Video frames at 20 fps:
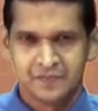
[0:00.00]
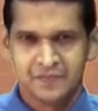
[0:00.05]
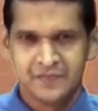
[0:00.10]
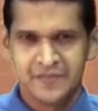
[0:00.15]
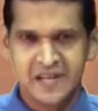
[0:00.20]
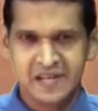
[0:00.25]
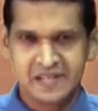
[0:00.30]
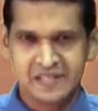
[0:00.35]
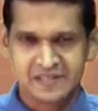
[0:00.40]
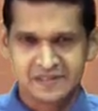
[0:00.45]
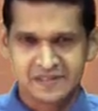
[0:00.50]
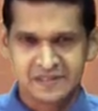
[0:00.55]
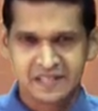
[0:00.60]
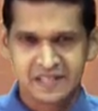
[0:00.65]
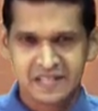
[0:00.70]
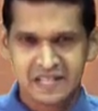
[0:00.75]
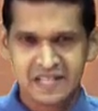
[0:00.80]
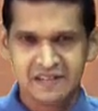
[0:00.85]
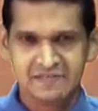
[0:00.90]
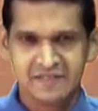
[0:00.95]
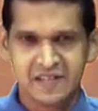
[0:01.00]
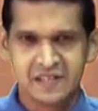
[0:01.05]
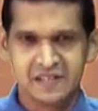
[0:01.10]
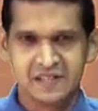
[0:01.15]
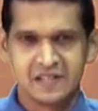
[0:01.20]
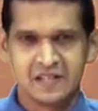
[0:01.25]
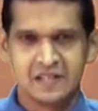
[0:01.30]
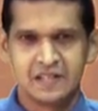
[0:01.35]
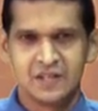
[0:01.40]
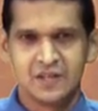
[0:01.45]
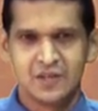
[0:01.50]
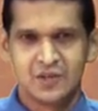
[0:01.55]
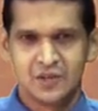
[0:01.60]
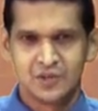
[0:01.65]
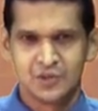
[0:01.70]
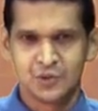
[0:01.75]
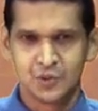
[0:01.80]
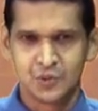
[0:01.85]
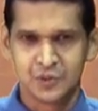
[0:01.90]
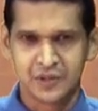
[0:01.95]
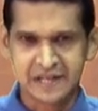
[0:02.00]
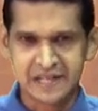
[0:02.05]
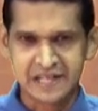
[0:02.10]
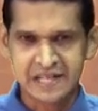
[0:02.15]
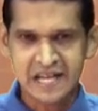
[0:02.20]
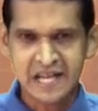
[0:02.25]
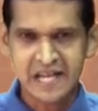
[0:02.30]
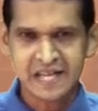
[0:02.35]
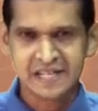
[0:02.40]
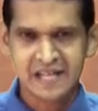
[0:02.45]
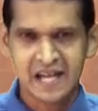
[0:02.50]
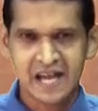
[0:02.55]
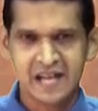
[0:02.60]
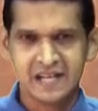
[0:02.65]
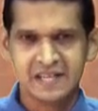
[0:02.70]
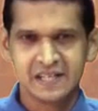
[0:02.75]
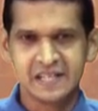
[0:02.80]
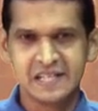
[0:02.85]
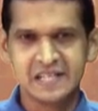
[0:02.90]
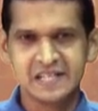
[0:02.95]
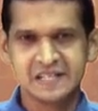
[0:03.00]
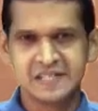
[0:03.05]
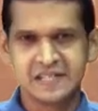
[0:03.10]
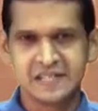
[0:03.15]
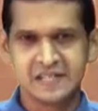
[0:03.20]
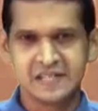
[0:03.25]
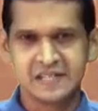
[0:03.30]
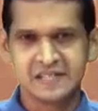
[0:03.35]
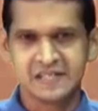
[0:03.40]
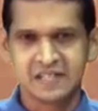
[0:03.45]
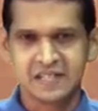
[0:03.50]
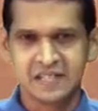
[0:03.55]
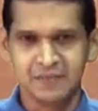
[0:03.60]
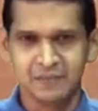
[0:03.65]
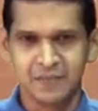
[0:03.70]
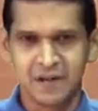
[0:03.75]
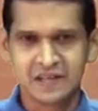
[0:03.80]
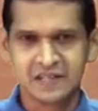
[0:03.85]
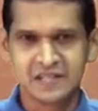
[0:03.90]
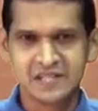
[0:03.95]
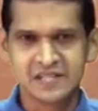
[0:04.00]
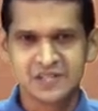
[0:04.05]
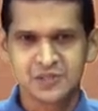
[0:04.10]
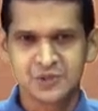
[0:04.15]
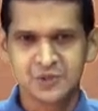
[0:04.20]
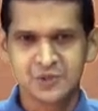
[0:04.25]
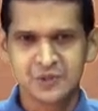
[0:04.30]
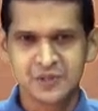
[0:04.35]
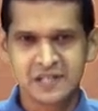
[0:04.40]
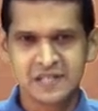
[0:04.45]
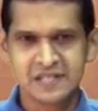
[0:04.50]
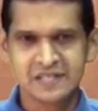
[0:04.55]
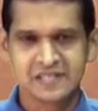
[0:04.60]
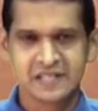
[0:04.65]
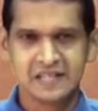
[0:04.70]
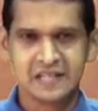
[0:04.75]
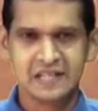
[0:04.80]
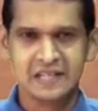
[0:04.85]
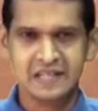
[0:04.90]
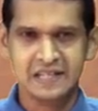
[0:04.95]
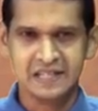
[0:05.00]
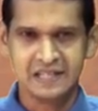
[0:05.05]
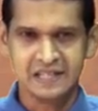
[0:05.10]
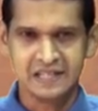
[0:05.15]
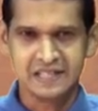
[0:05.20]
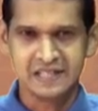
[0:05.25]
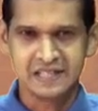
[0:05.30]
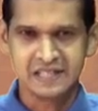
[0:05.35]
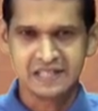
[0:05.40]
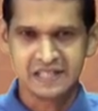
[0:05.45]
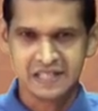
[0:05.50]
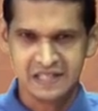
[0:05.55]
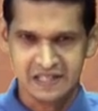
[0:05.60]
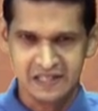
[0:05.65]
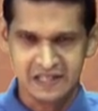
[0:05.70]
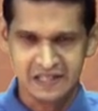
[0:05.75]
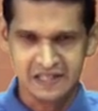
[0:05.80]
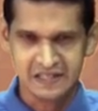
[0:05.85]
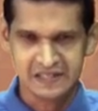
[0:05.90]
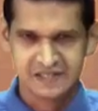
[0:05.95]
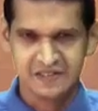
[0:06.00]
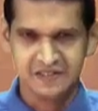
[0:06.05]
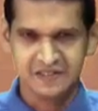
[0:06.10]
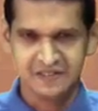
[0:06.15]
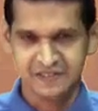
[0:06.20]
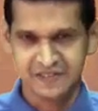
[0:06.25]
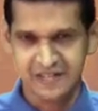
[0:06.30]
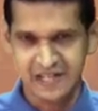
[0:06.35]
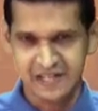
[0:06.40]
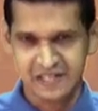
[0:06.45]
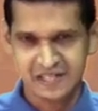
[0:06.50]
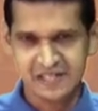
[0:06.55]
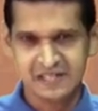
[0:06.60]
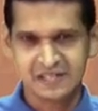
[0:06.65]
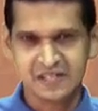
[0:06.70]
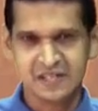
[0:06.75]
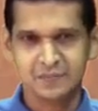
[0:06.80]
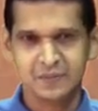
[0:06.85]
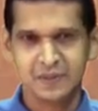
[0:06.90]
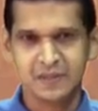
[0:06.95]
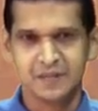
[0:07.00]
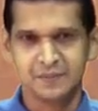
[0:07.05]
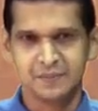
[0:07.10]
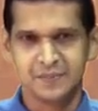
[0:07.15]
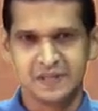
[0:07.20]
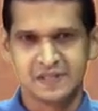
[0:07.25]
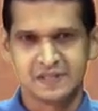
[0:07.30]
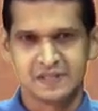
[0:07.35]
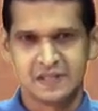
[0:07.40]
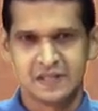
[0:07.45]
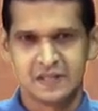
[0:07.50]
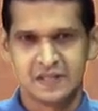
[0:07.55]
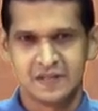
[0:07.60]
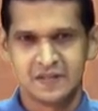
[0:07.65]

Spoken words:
That is the event, to create an interest among students in learning English. That is the purpose.